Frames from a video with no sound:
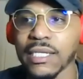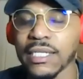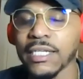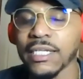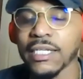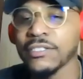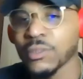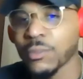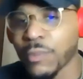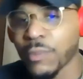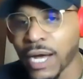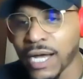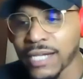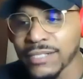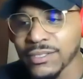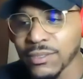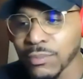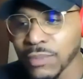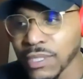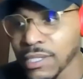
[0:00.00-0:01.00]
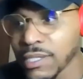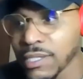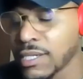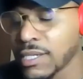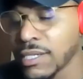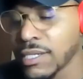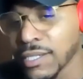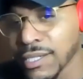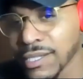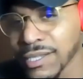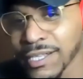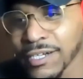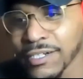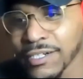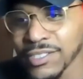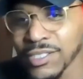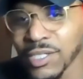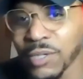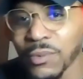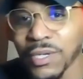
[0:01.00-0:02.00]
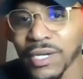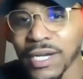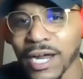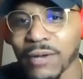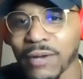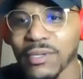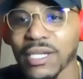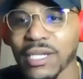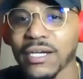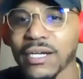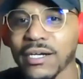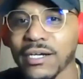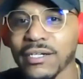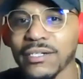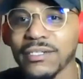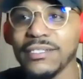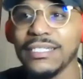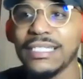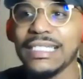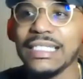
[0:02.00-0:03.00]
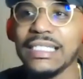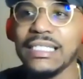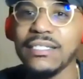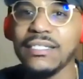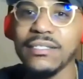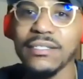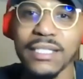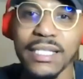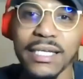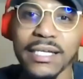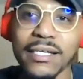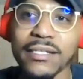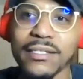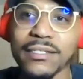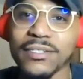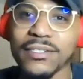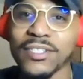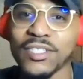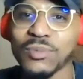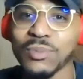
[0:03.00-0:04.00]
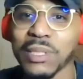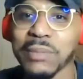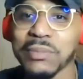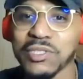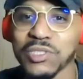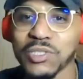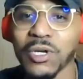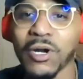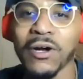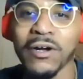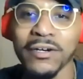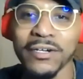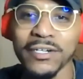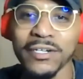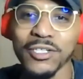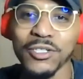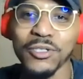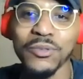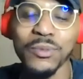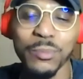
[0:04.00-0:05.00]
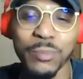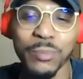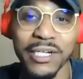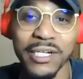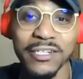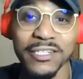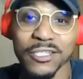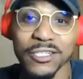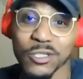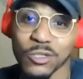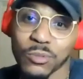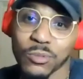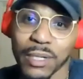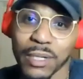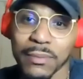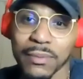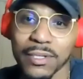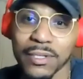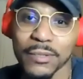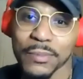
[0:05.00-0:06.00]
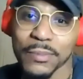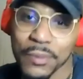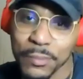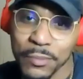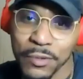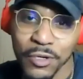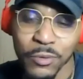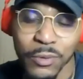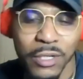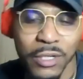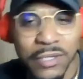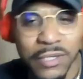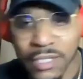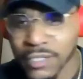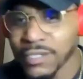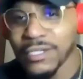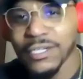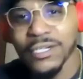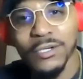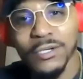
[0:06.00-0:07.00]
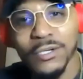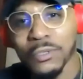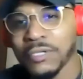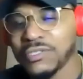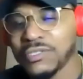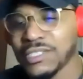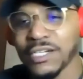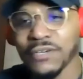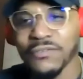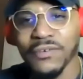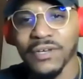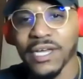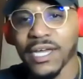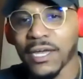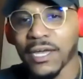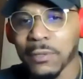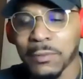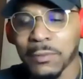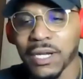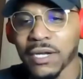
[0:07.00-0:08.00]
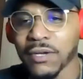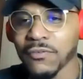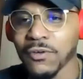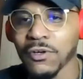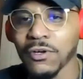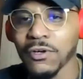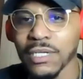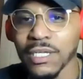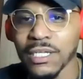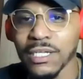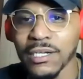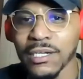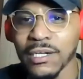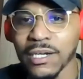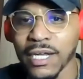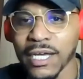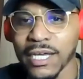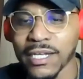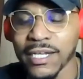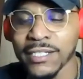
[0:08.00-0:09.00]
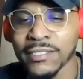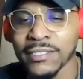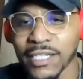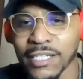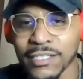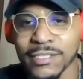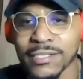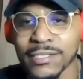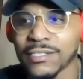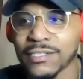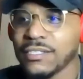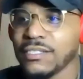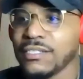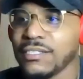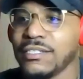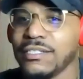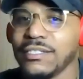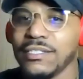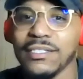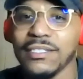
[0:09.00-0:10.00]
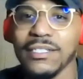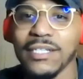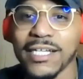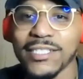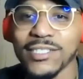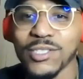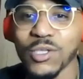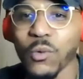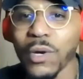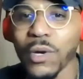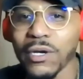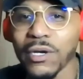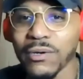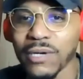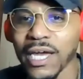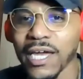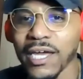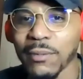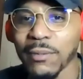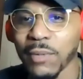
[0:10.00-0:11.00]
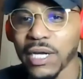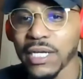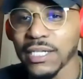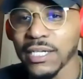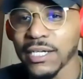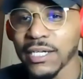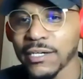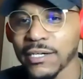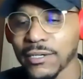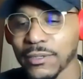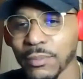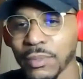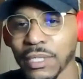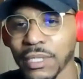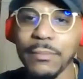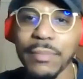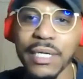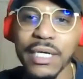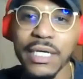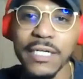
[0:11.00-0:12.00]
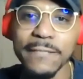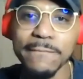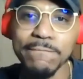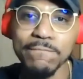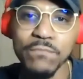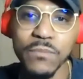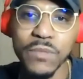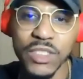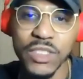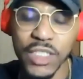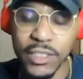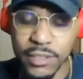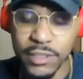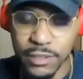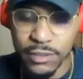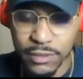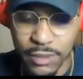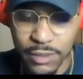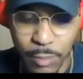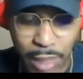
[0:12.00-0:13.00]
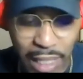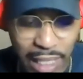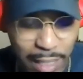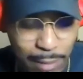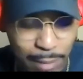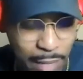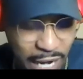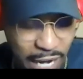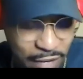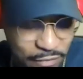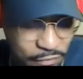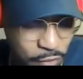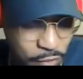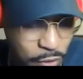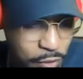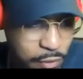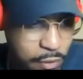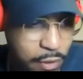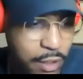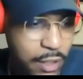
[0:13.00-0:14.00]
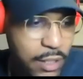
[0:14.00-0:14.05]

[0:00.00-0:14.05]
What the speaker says: that there's a possibility that there's someone out there that is maybe stronger than you, bigger than you, maybe a little bit more wealthy. Wealth's a different game. I'm not even going to get into that. That's a well game right there. But just being mindful